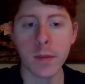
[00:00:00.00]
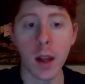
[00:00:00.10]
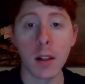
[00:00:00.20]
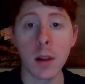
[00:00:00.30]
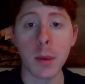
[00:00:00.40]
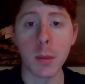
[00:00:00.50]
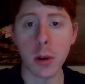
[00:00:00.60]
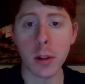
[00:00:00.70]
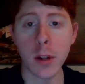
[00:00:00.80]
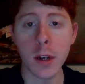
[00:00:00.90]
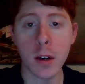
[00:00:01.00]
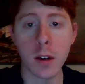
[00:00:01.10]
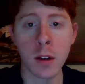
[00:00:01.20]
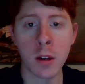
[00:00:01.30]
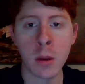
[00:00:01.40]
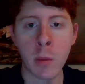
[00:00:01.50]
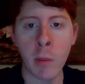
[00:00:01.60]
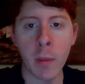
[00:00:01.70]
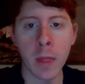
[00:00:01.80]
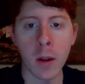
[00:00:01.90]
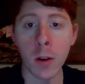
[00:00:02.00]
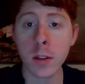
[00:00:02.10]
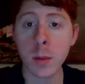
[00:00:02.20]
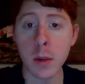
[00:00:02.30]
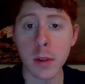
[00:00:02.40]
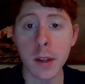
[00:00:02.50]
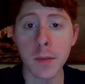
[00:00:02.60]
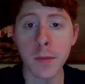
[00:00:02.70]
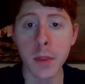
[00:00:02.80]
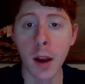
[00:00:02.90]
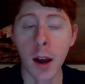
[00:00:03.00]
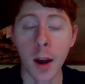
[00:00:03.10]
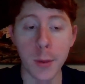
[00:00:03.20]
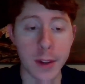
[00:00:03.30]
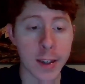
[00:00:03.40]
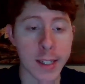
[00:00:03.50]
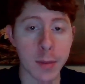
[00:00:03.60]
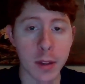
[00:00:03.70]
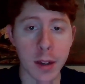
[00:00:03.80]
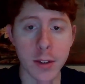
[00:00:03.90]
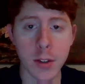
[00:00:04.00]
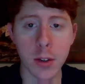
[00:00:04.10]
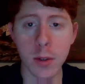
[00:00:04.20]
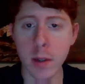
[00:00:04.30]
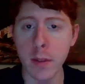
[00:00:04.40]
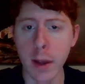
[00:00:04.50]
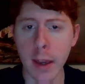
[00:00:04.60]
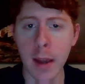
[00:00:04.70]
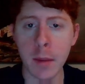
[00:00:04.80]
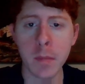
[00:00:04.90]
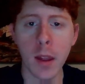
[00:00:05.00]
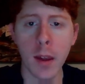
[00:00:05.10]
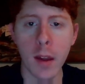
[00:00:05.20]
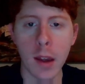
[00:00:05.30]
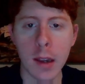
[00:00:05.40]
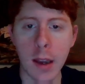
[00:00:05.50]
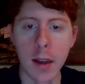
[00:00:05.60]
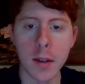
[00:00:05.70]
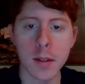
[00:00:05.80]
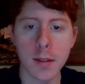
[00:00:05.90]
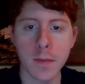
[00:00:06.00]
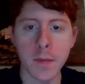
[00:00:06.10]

a little bit more clear, ultimately, with the example that I just used of that game, is